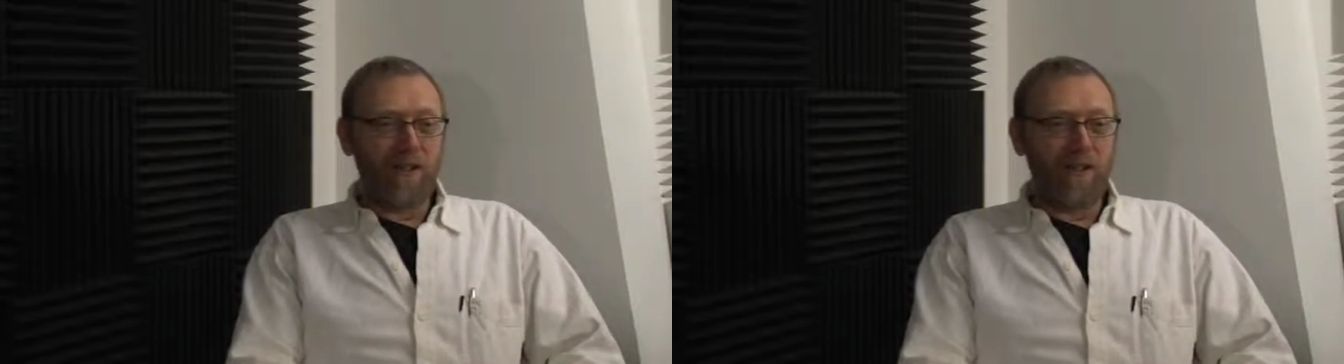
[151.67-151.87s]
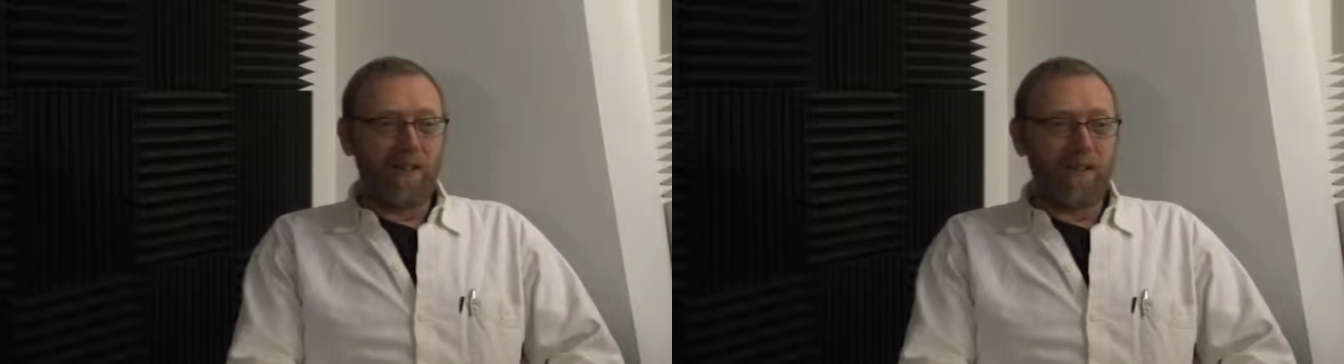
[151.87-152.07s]

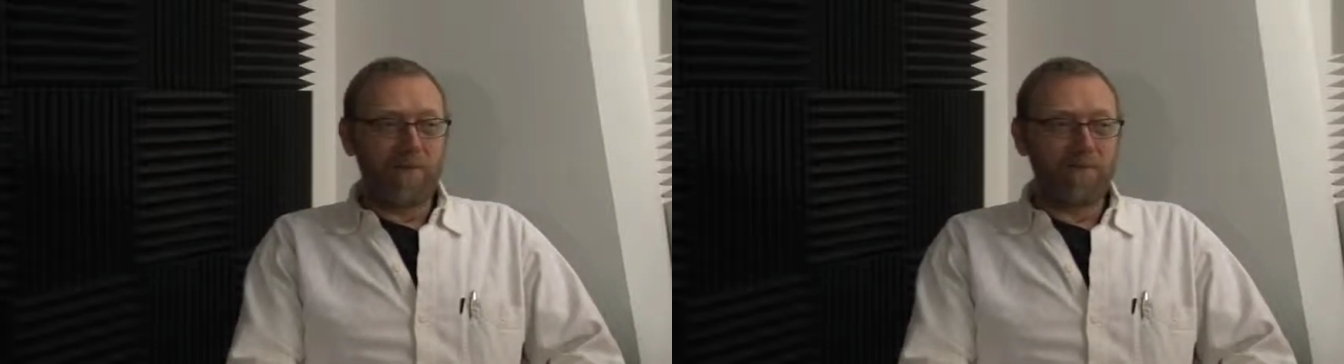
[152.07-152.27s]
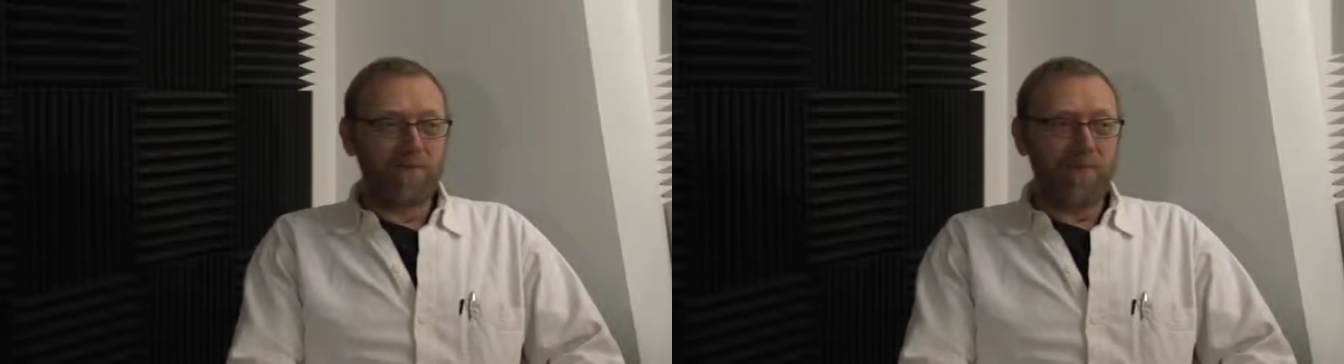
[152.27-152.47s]

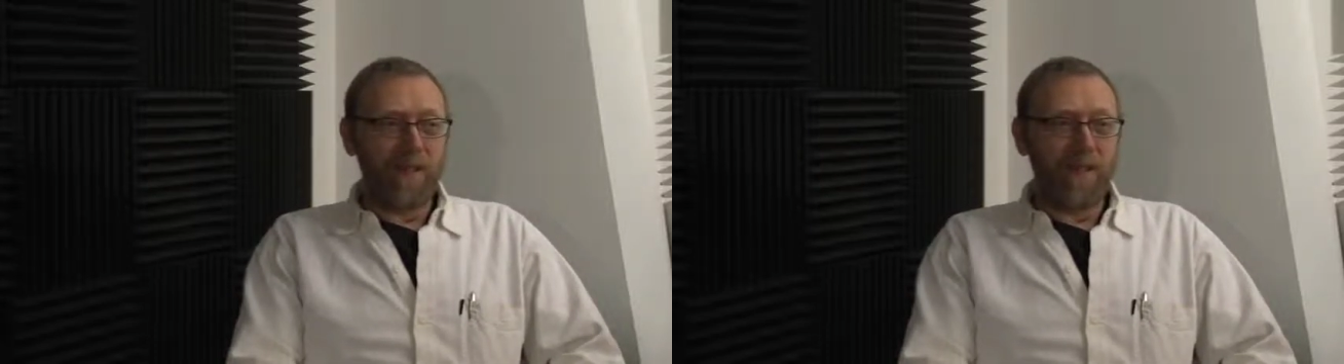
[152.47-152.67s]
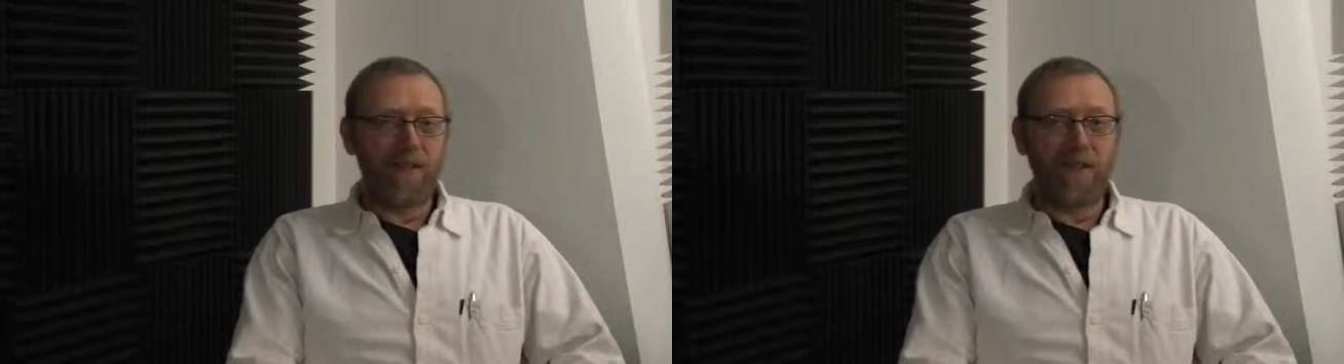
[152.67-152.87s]
and
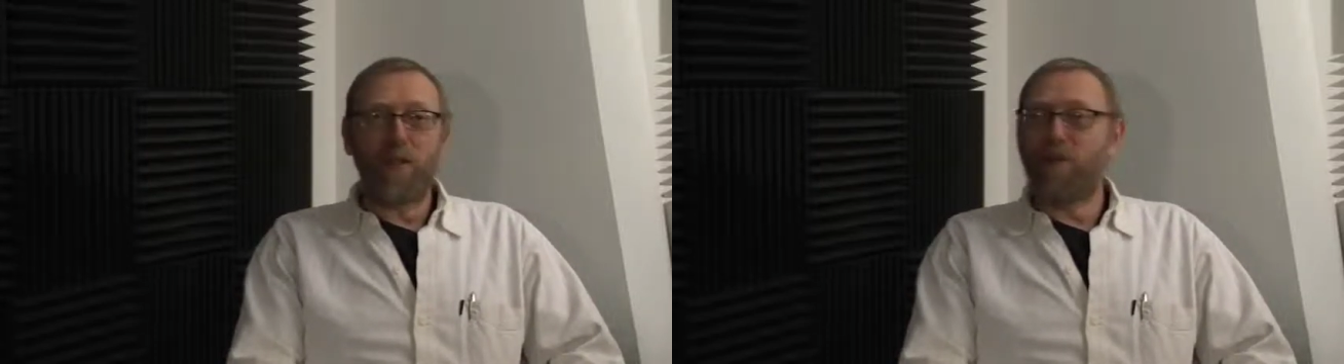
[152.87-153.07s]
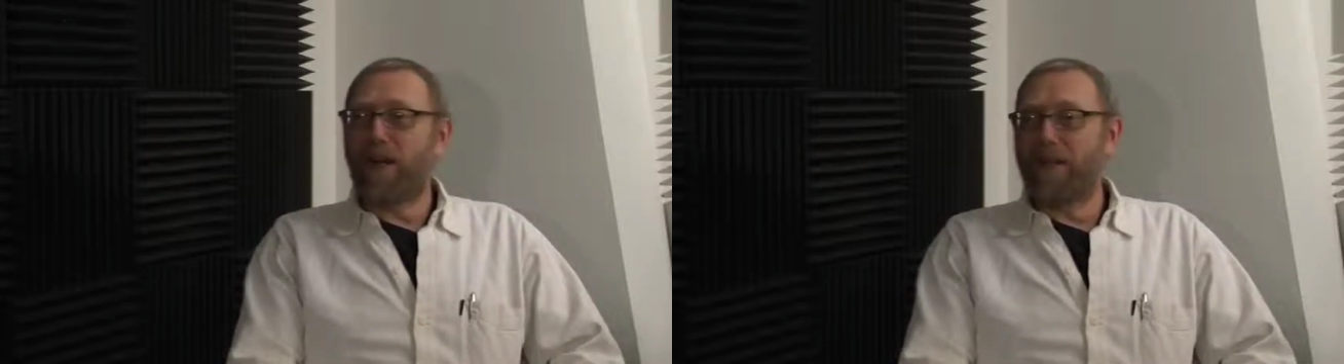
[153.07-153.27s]
they
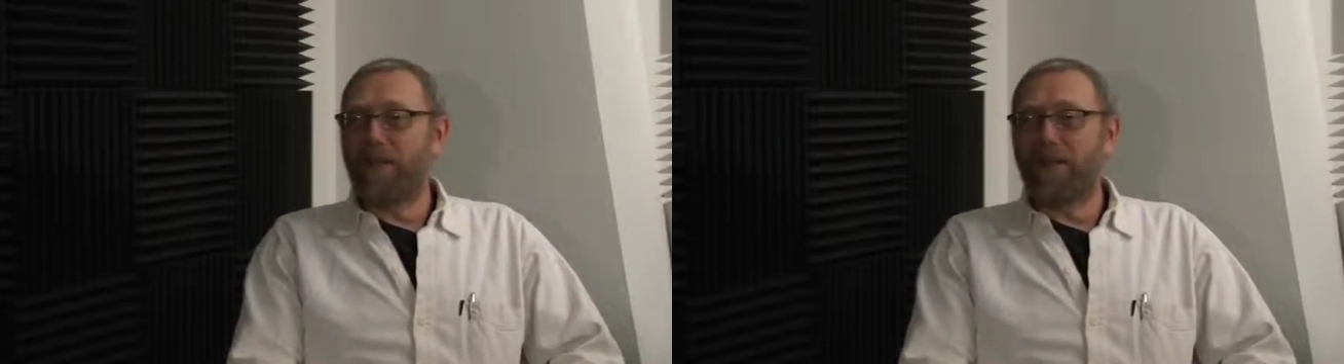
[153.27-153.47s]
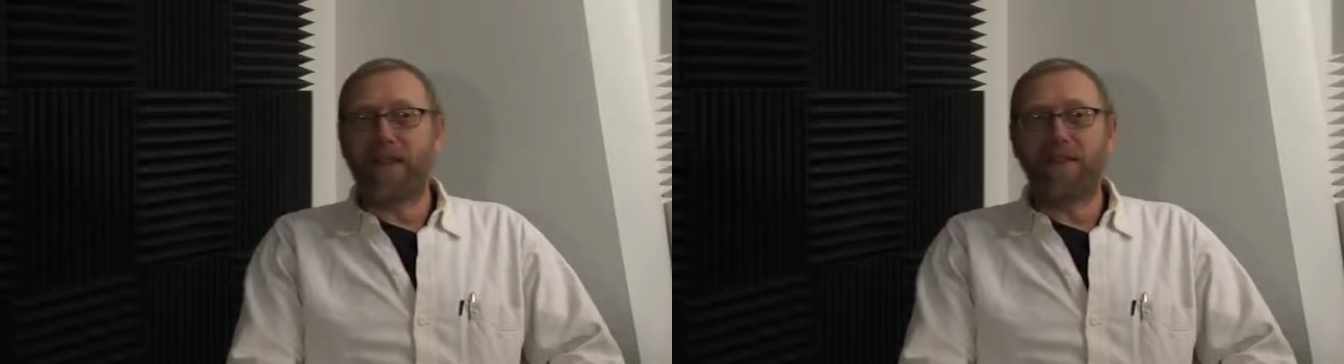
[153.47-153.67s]
surprise me
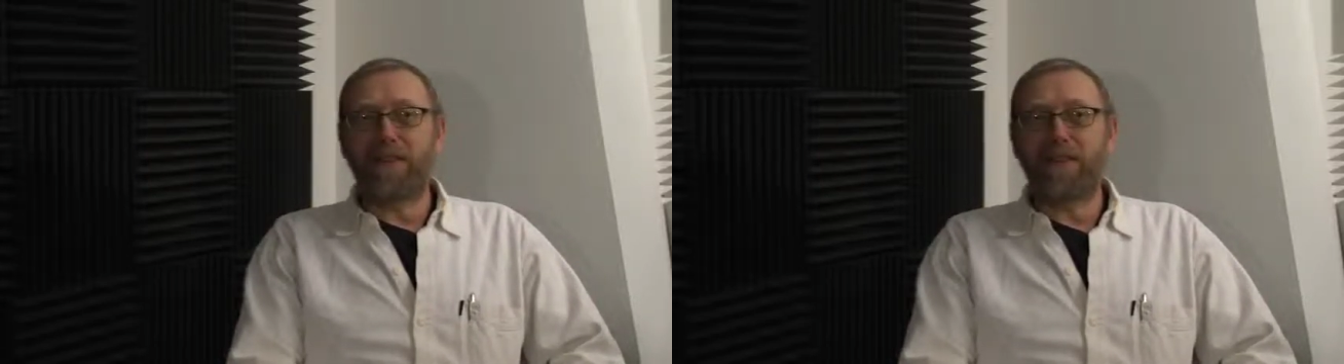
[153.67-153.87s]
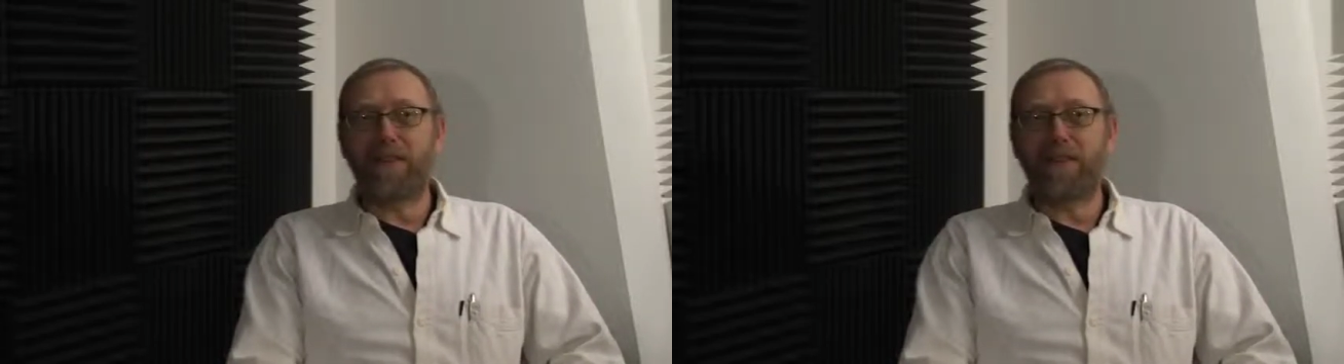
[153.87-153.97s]
constantly.